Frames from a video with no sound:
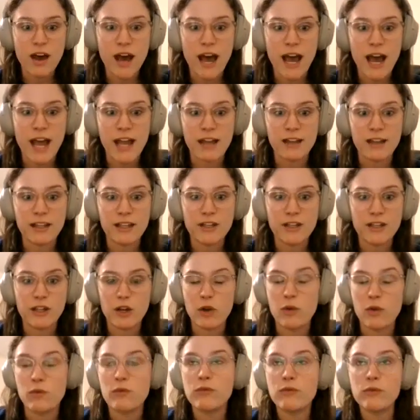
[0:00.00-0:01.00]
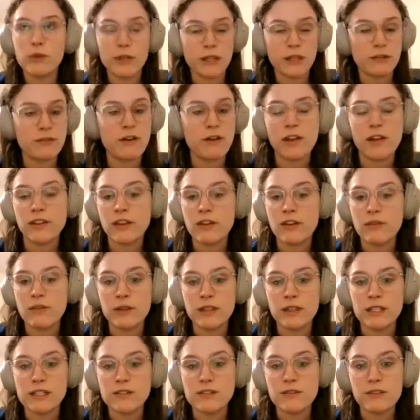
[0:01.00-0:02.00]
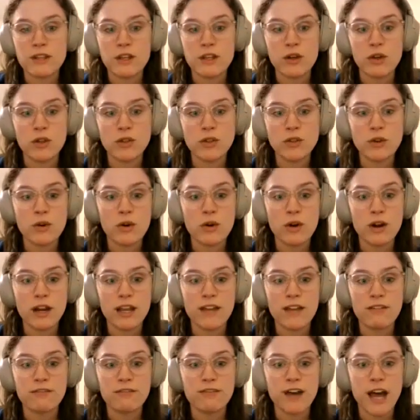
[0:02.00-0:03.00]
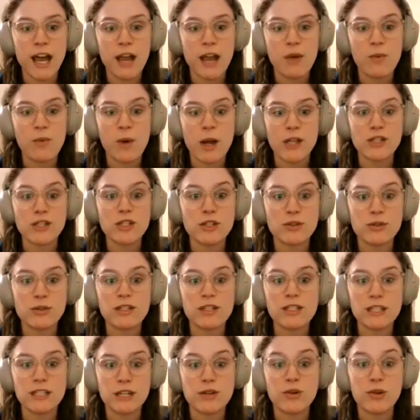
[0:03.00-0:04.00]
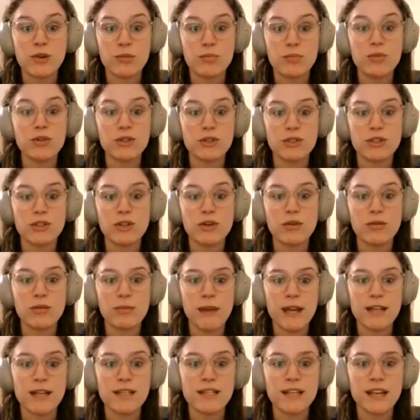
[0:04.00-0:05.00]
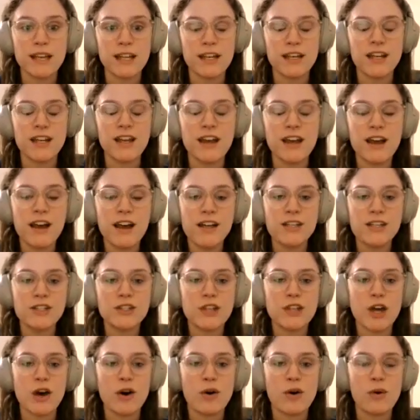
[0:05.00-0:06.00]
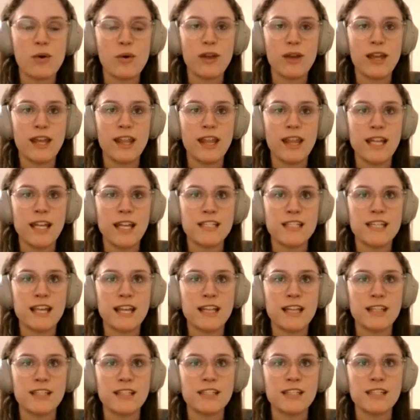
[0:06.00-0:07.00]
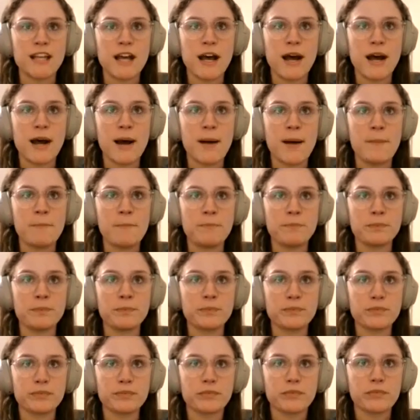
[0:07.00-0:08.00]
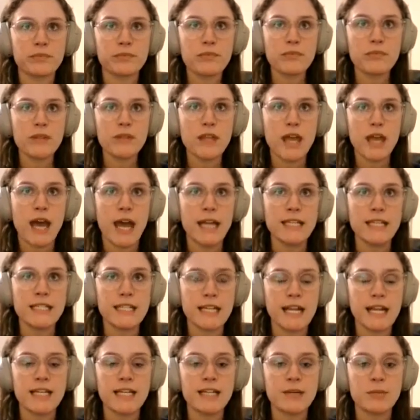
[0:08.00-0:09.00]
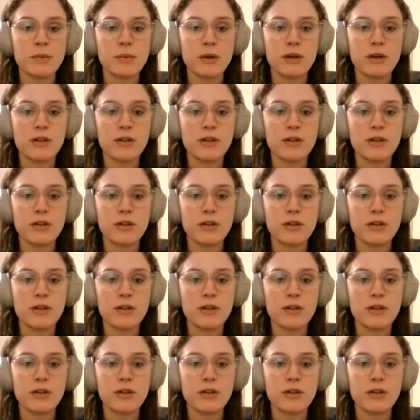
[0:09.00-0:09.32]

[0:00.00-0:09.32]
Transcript: I, really fall in love with this field, or if I want to continue and pursue medicine. So in that sense, I did end up